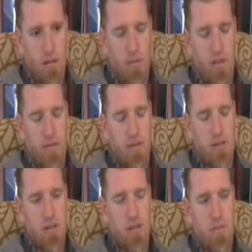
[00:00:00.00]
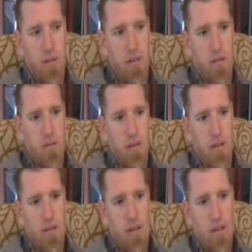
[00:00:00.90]
My first experience with
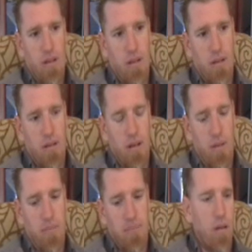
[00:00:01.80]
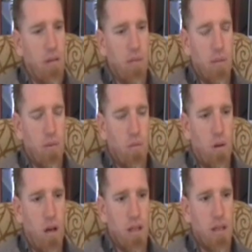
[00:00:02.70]
anxiety. I remember
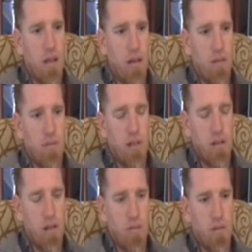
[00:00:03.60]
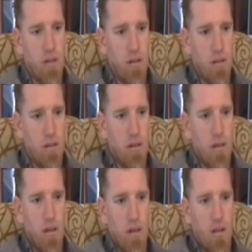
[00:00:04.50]
walking out of my job trailer,
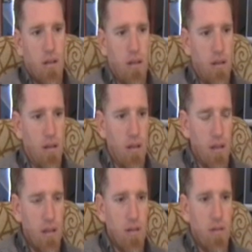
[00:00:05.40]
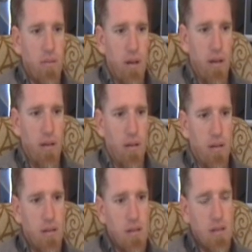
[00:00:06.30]
kind of leaning on the rail
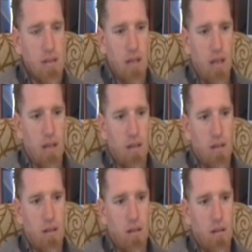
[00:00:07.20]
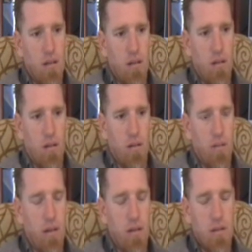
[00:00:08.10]
and just taking a look
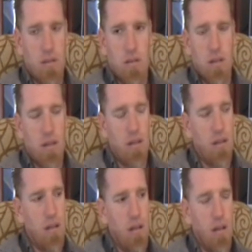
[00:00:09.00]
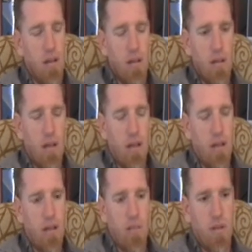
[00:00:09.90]
around, just kind of
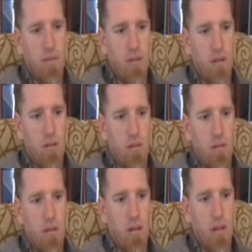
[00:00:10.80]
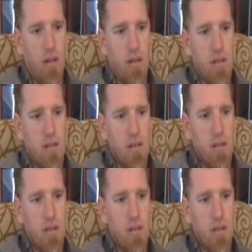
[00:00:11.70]
taking up the view and